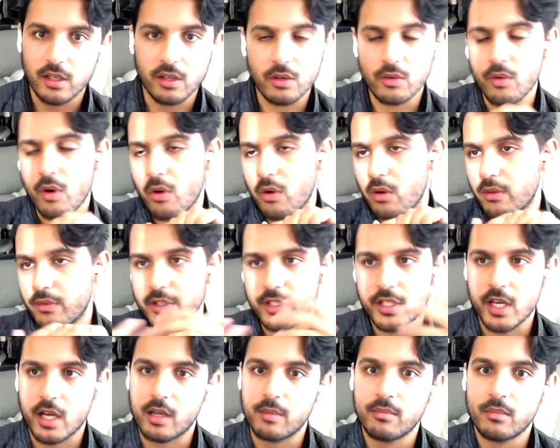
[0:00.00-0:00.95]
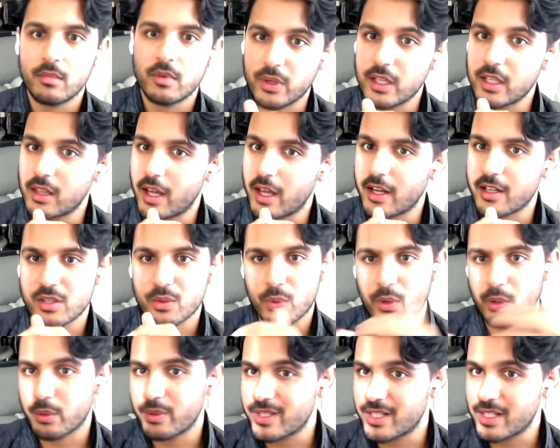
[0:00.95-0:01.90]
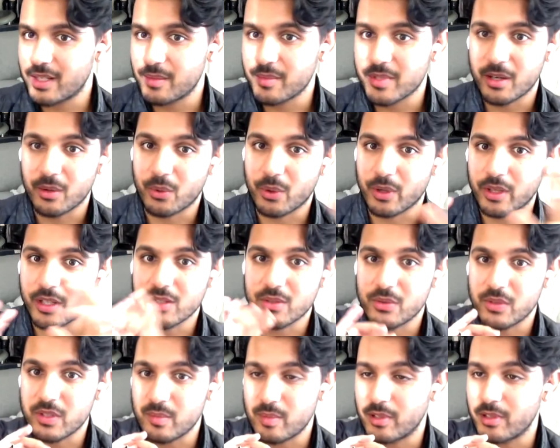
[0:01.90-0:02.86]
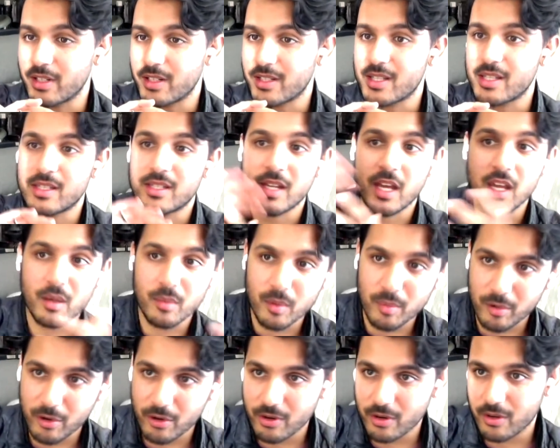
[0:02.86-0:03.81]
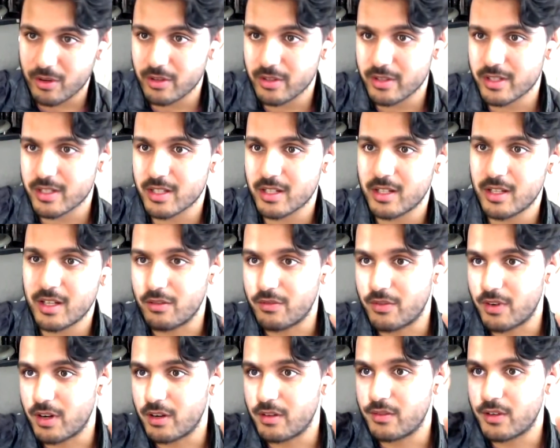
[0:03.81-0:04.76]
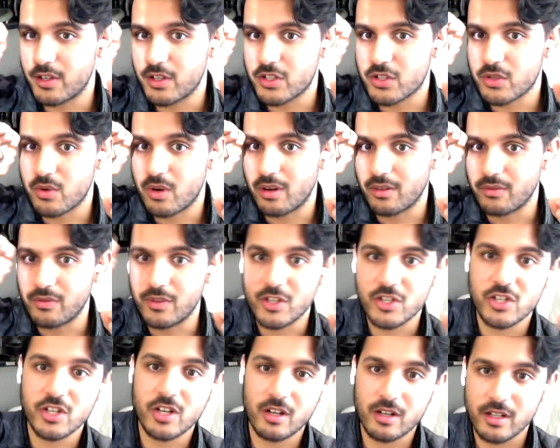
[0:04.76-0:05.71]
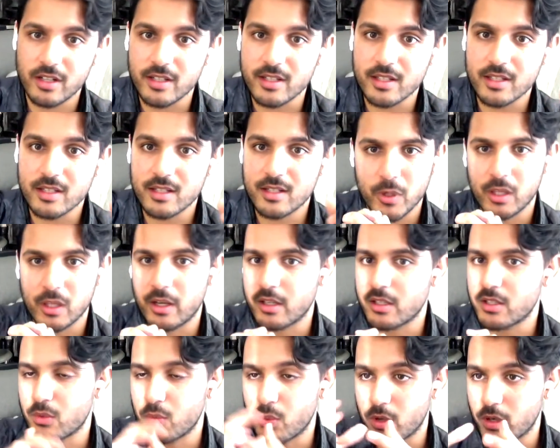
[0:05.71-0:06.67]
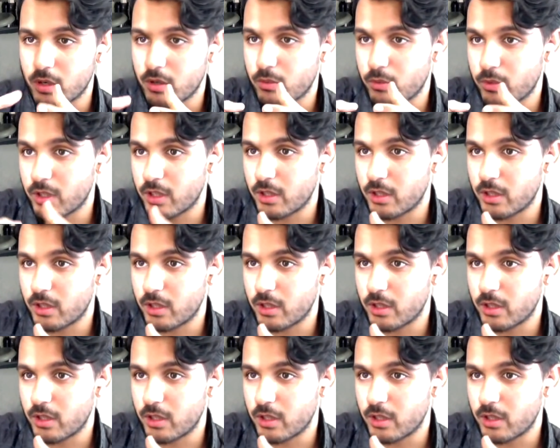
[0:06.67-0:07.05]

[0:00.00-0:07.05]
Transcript: that can grow over time. We like to work with teams that are working towards building sustainable protocols. They're very, very strong visionaries. We like to work